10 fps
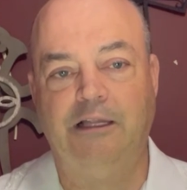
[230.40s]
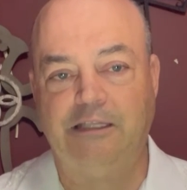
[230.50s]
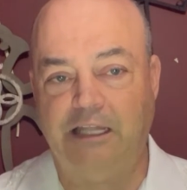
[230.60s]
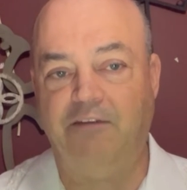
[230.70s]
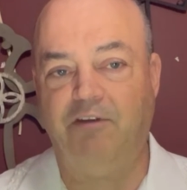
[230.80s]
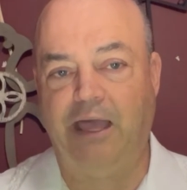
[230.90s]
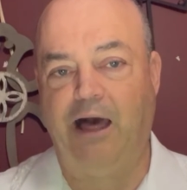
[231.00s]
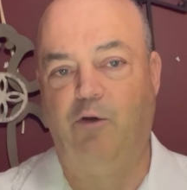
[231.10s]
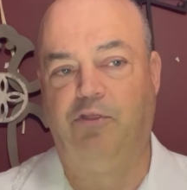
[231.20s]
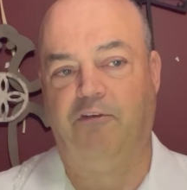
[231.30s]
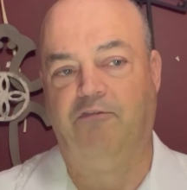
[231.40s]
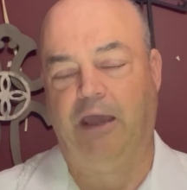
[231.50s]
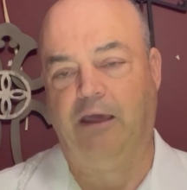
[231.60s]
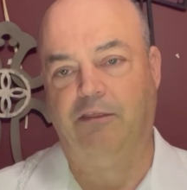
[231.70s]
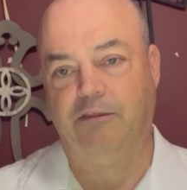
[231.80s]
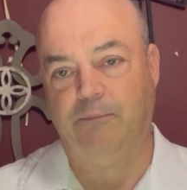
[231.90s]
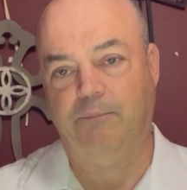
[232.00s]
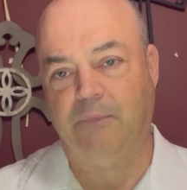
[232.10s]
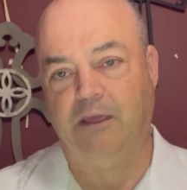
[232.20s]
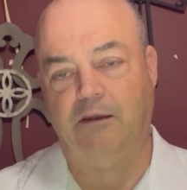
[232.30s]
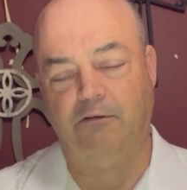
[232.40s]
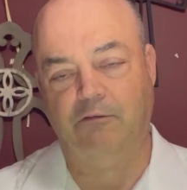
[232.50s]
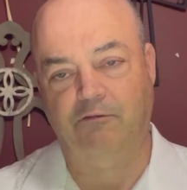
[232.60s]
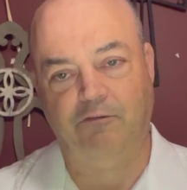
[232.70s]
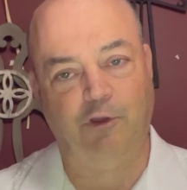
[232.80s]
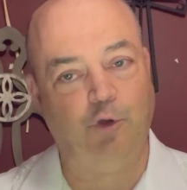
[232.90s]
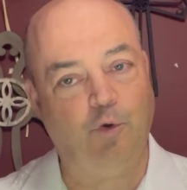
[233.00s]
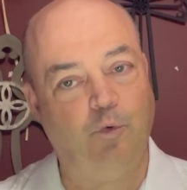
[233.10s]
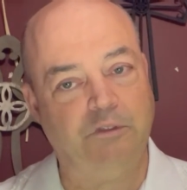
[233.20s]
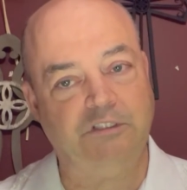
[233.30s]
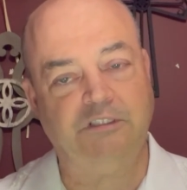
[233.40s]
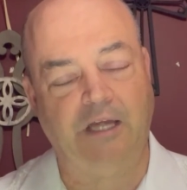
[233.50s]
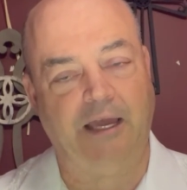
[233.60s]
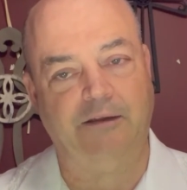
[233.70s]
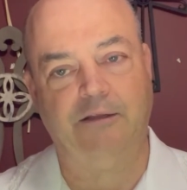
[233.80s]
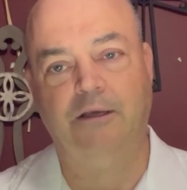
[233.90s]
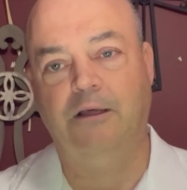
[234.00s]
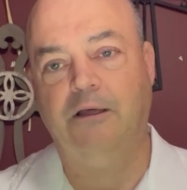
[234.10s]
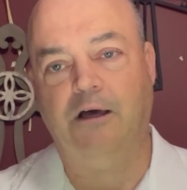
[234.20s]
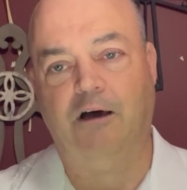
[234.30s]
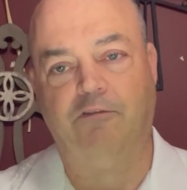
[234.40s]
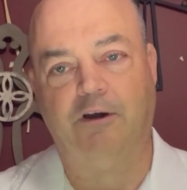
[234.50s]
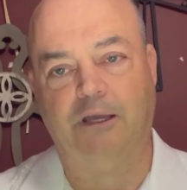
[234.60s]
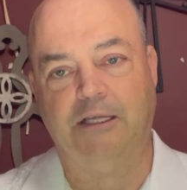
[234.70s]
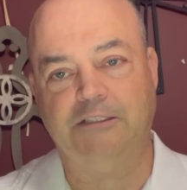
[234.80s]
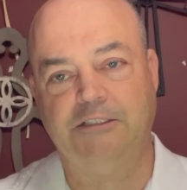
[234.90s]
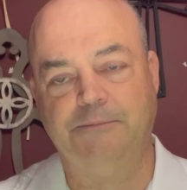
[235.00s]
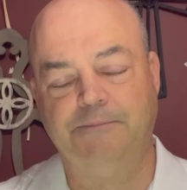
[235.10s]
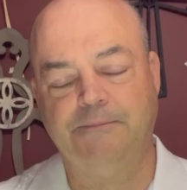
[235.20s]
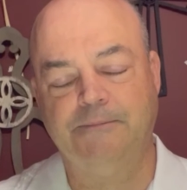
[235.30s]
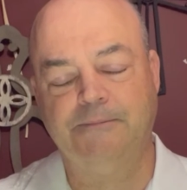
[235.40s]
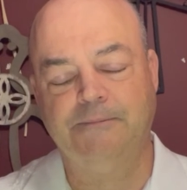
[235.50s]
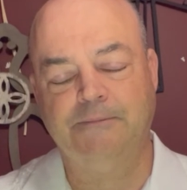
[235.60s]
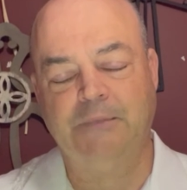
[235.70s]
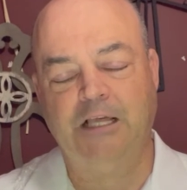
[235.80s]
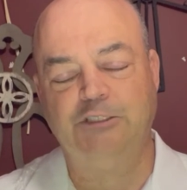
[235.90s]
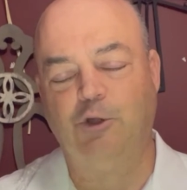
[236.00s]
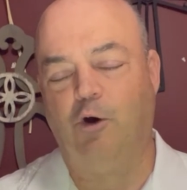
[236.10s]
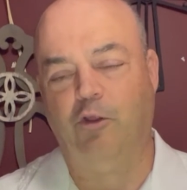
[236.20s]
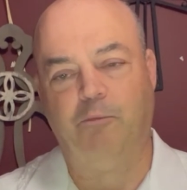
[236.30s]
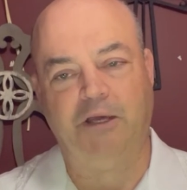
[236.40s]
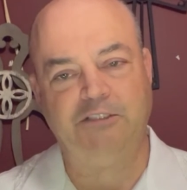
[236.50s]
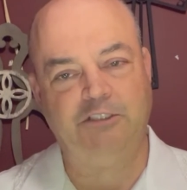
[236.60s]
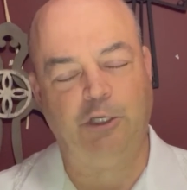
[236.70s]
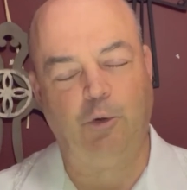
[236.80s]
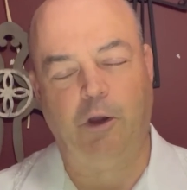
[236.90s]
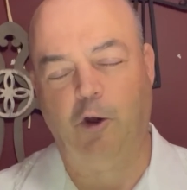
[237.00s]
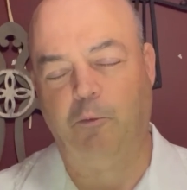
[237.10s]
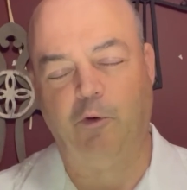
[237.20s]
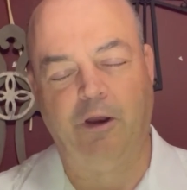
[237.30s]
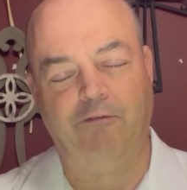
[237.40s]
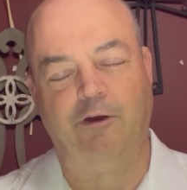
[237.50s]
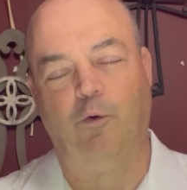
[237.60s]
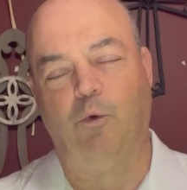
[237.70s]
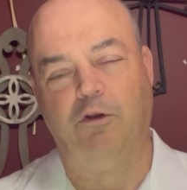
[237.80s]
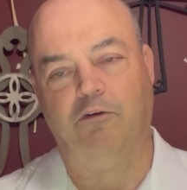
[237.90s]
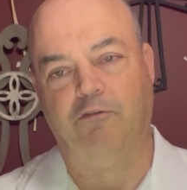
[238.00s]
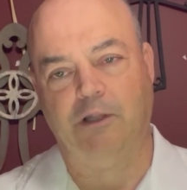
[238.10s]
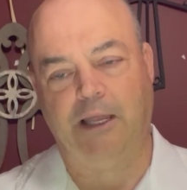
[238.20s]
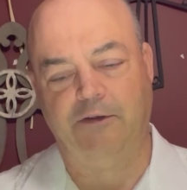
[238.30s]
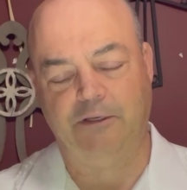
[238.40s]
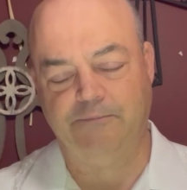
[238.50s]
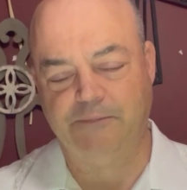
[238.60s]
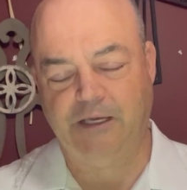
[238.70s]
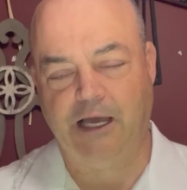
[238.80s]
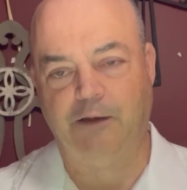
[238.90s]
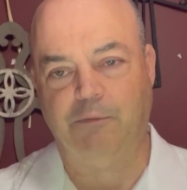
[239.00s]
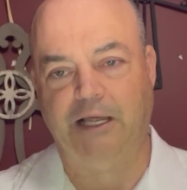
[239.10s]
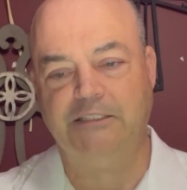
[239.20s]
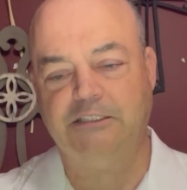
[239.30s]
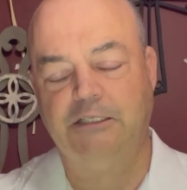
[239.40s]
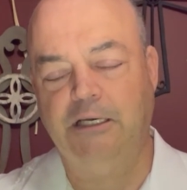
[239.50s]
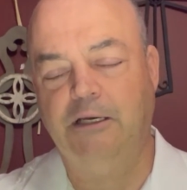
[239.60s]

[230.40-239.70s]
living out the faith in view and sight of our kids. So all the best to you. I hope you're having a wonderful Lent. God bless,